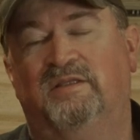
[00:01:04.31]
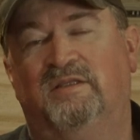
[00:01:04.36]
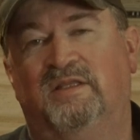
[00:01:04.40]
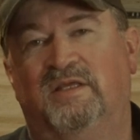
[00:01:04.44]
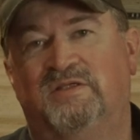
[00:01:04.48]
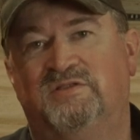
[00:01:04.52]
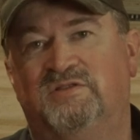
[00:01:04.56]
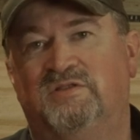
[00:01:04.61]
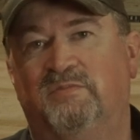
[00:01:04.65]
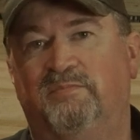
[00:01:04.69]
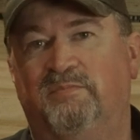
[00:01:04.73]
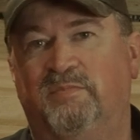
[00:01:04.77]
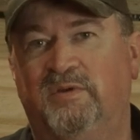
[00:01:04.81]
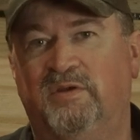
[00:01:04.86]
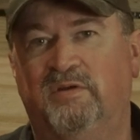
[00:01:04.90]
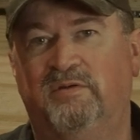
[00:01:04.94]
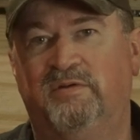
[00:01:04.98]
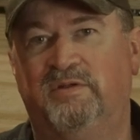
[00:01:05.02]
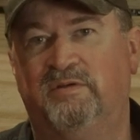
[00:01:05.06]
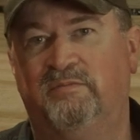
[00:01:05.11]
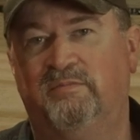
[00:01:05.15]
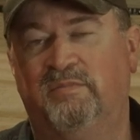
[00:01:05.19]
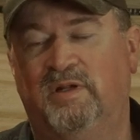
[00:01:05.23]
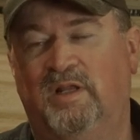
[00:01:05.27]
That's the
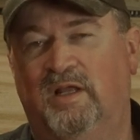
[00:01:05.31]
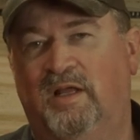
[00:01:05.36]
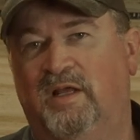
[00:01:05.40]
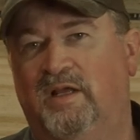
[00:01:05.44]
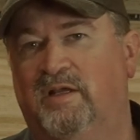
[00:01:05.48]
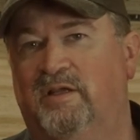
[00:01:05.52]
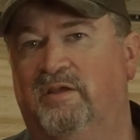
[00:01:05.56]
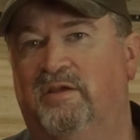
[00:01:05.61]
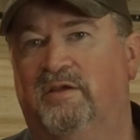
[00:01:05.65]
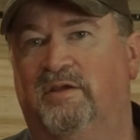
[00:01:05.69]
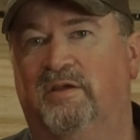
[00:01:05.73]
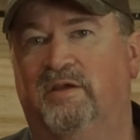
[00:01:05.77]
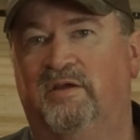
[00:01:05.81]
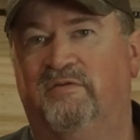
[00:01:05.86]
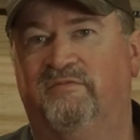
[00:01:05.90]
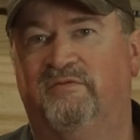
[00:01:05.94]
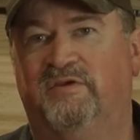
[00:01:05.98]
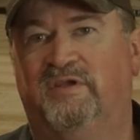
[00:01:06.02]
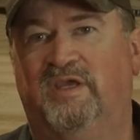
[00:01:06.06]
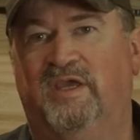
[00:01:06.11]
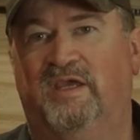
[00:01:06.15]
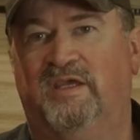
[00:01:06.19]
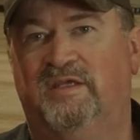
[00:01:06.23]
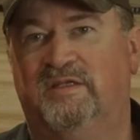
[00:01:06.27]
building block of a
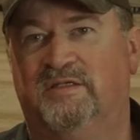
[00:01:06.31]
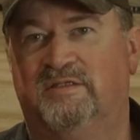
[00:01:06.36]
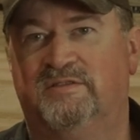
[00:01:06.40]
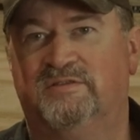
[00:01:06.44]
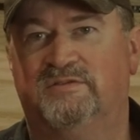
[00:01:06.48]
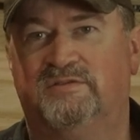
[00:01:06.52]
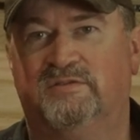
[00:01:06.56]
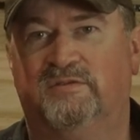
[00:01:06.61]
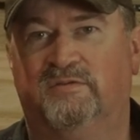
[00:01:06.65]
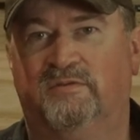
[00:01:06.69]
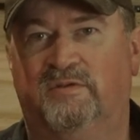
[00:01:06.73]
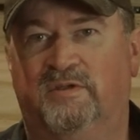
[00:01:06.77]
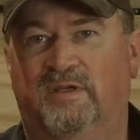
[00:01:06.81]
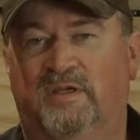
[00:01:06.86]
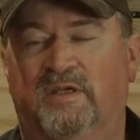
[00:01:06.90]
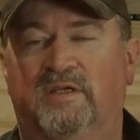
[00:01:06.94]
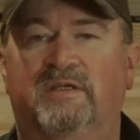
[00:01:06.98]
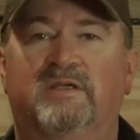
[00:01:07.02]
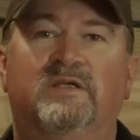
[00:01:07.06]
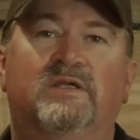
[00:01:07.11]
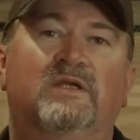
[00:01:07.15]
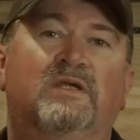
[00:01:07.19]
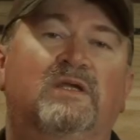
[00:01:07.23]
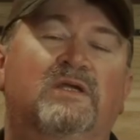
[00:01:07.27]
cadence,
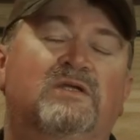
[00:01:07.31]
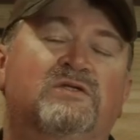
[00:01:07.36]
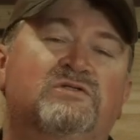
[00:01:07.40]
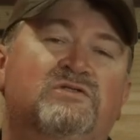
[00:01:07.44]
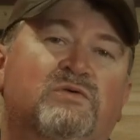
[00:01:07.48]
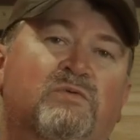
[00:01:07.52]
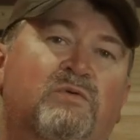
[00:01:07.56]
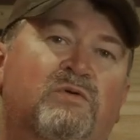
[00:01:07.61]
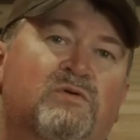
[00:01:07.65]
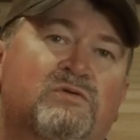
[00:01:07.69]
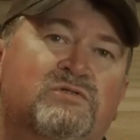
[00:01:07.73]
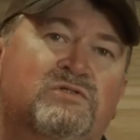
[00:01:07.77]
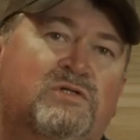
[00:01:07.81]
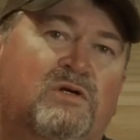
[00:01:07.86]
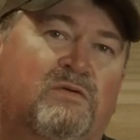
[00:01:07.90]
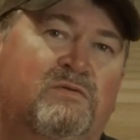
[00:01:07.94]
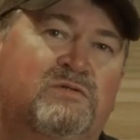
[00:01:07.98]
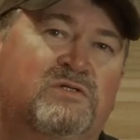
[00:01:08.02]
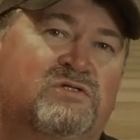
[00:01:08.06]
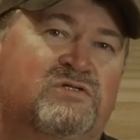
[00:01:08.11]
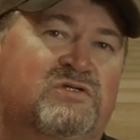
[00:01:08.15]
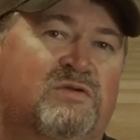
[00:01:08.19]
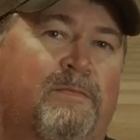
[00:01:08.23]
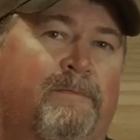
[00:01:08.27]
okay? So we're going to start with
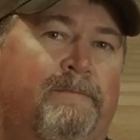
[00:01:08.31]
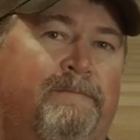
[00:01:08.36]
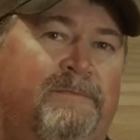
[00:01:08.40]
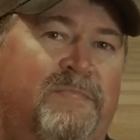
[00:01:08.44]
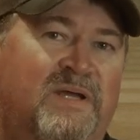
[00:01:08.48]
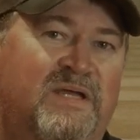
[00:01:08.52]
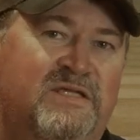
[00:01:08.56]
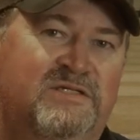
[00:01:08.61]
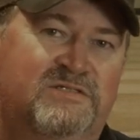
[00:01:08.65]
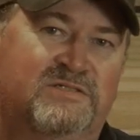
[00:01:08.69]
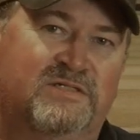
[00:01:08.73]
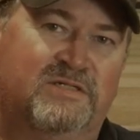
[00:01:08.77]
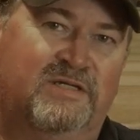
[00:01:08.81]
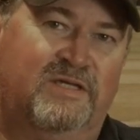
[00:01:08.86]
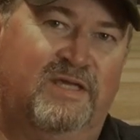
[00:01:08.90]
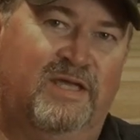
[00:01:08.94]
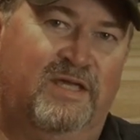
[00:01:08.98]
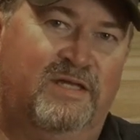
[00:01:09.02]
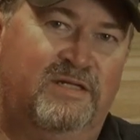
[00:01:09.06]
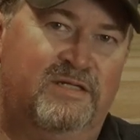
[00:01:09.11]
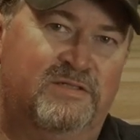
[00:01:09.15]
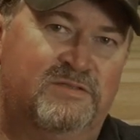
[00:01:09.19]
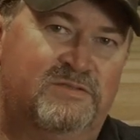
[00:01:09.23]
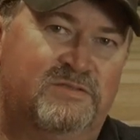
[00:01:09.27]
just some basic
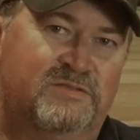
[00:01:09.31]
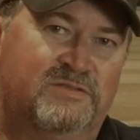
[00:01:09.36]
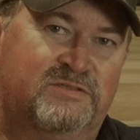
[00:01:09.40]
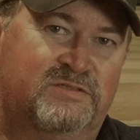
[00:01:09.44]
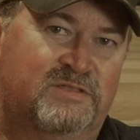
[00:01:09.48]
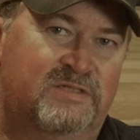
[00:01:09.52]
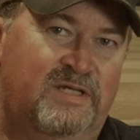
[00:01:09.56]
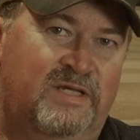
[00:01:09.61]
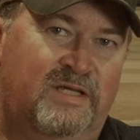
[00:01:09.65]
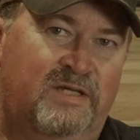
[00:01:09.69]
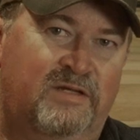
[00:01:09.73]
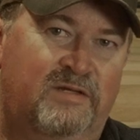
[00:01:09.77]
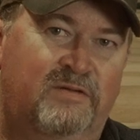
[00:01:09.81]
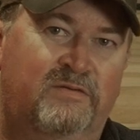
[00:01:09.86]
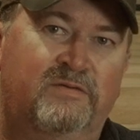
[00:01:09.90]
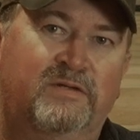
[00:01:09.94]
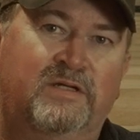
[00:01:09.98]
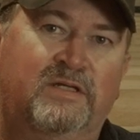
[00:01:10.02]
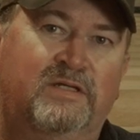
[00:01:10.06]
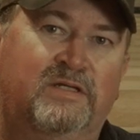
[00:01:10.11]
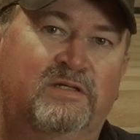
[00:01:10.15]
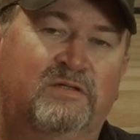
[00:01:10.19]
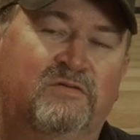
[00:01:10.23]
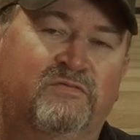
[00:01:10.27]
cadences now,
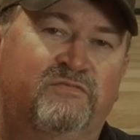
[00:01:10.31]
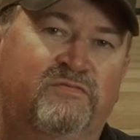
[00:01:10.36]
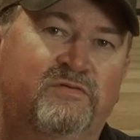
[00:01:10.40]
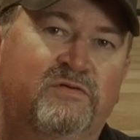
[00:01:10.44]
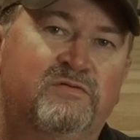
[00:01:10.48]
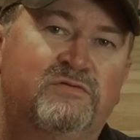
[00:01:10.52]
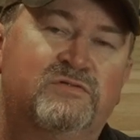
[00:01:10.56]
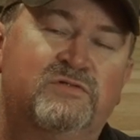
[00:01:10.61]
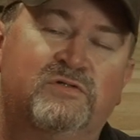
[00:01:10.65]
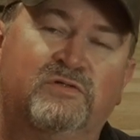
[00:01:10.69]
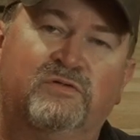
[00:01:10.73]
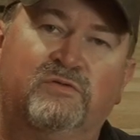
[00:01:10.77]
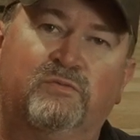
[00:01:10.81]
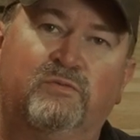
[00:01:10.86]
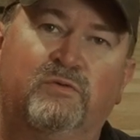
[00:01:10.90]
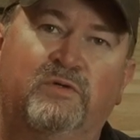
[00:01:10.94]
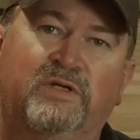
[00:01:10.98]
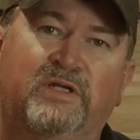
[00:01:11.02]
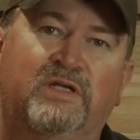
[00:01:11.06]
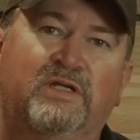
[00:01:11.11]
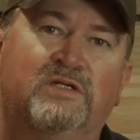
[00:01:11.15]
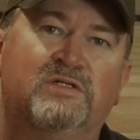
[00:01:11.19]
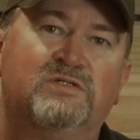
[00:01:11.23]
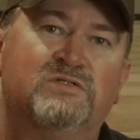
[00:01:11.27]
and in the future we'll
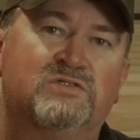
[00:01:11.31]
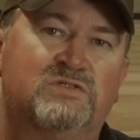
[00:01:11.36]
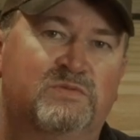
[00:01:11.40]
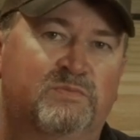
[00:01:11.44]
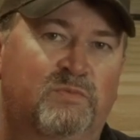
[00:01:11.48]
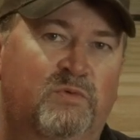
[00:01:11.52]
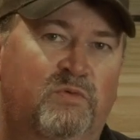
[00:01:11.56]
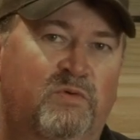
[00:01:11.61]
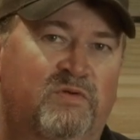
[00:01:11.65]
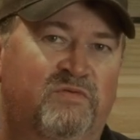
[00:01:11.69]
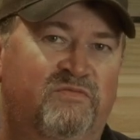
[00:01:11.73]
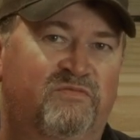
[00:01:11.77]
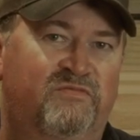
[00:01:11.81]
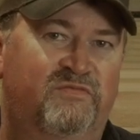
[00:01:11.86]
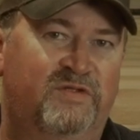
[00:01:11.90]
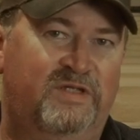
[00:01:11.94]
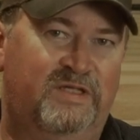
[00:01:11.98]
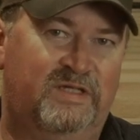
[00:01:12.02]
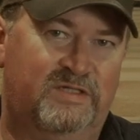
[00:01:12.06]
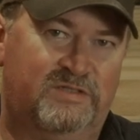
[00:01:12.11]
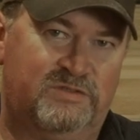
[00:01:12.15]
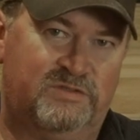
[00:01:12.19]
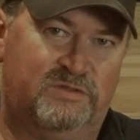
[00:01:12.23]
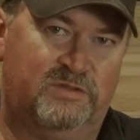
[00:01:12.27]
get into some more
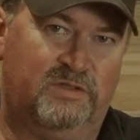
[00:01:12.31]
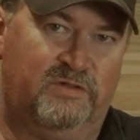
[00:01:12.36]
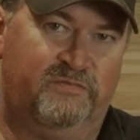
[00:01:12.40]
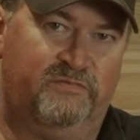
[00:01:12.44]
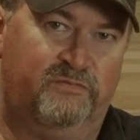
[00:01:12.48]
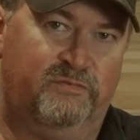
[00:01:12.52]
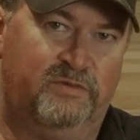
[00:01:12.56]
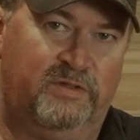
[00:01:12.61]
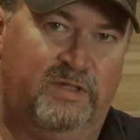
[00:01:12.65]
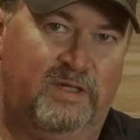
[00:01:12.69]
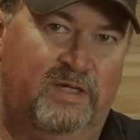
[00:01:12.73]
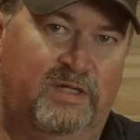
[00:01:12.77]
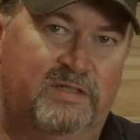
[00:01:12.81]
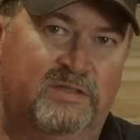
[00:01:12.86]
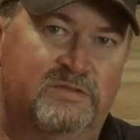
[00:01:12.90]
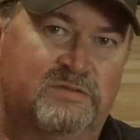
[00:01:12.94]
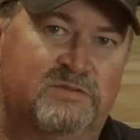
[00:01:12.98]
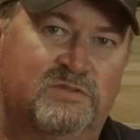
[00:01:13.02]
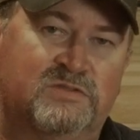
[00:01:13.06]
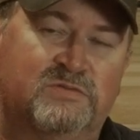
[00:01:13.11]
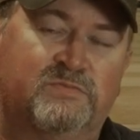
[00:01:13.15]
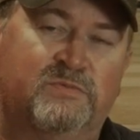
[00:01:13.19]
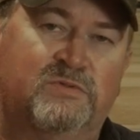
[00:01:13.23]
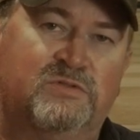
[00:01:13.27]
advanced stuff with
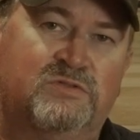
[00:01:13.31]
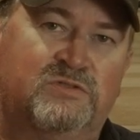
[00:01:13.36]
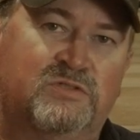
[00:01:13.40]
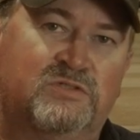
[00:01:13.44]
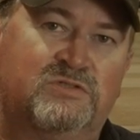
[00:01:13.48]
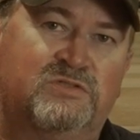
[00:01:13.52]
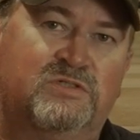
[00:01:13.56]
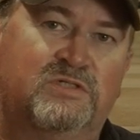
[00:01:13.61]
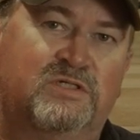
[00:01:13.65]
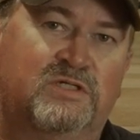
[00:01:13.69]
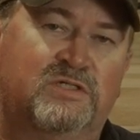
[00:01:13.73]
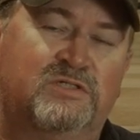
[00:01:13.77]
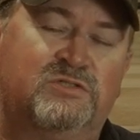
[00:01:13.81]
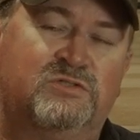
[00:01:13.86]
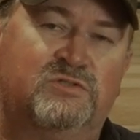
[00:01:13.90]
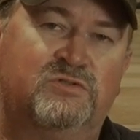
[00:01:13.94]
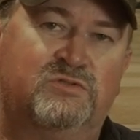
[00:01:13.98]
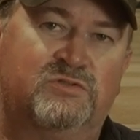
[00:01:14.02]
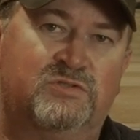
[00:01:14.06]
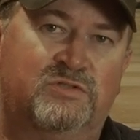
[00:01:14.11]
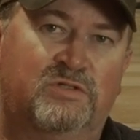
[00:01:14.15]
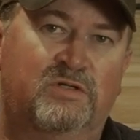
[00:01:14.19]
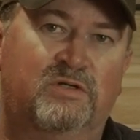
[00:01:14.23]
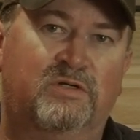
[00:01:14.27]
cadences. But just to get you
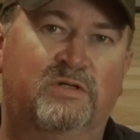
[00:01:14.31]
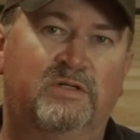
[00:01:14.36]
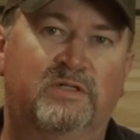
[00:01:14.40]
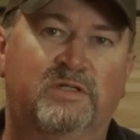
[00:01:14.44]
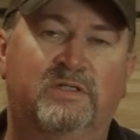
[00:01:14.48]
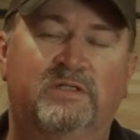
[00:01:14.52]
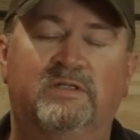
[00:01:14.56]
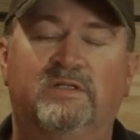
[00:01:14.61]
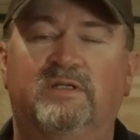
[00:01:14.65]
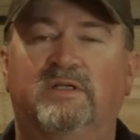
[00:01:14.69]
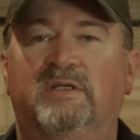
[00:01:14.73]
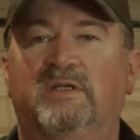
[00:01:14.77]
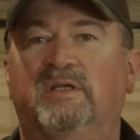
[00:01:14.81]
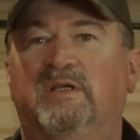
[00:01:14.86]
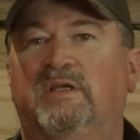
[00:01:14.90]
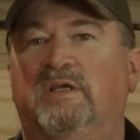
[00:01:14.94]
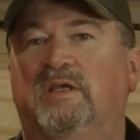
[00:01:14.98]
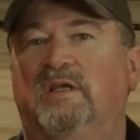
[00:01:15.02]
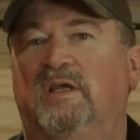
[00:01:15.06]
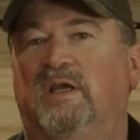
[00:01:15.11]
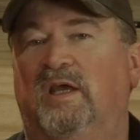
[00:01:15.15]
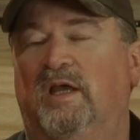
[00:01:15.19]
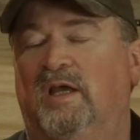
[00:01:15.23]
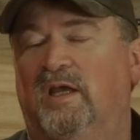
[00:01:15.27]
started,
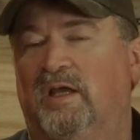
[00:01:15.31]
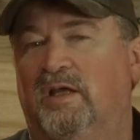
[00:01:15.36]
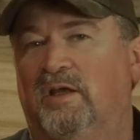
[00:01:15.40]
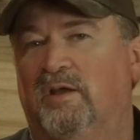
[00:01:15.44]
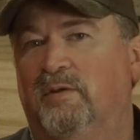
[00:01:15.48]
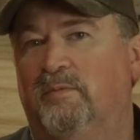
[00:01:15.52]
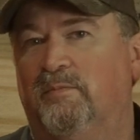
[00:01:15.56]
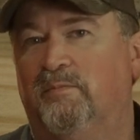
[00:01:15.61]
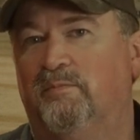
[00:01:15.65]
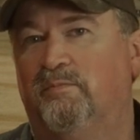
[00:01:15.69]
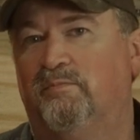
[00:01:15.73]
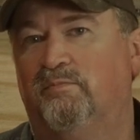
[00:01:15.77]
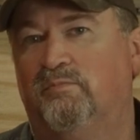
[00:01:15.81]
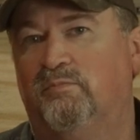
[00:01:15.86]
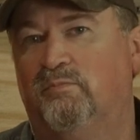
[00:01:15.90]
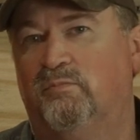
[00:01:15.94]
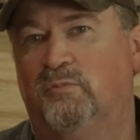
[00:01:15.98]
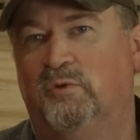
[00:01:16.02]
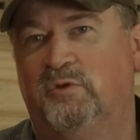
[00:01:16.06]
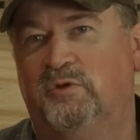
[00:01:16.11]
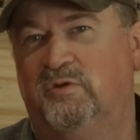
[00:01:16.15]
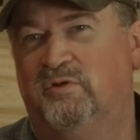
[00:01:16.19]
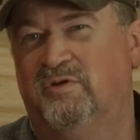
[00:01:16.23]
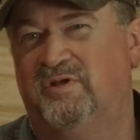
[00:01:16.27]

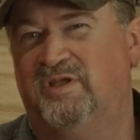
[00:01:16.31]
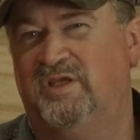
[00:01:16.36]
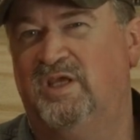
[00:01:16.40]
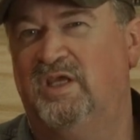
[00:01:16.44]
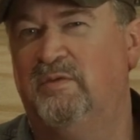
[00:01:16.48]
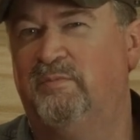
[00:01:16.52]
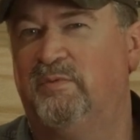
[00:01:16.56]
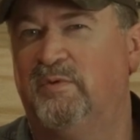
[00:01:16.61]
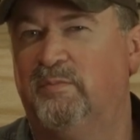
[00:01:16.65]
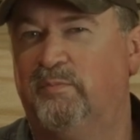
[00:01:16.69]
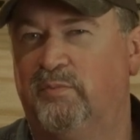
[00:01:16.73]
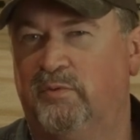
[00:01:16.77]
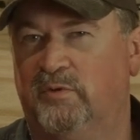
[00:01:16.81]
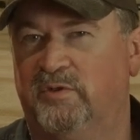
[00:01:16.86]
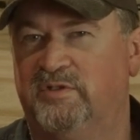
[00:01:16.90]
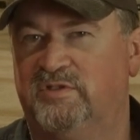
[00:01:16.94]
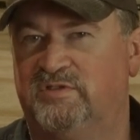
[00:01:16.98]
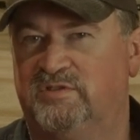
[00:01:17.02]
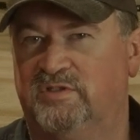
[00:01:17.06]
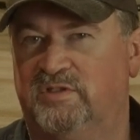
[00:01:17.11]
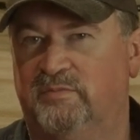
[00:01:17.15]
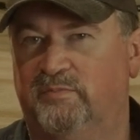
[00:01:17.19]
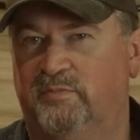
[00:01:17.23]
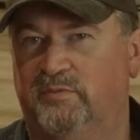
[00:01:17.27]
we're going to keep it pretty
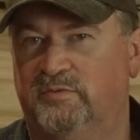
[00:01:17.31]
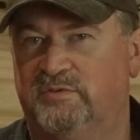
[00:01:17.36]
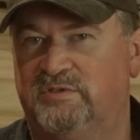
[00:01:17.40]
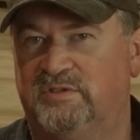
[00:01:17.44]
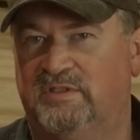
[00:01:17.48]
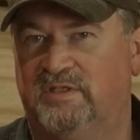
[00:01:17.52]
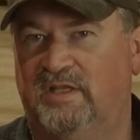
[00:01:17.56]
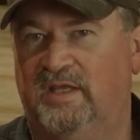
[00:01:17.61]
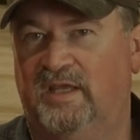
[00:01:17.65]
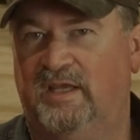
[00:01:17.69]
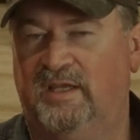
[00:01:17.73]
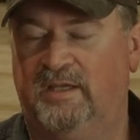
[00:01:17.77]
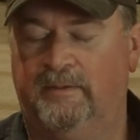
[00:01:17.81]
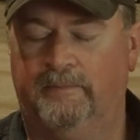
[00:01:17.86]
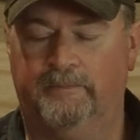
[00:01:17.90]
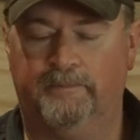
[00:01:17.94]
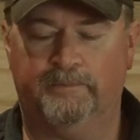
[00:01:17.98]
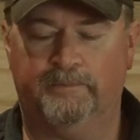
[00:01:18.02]
simple today.